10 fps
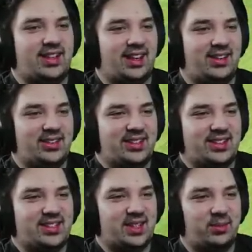Gator did the
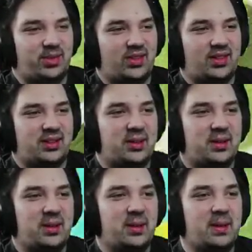same thing.
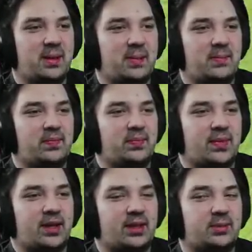
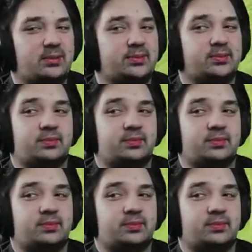Um,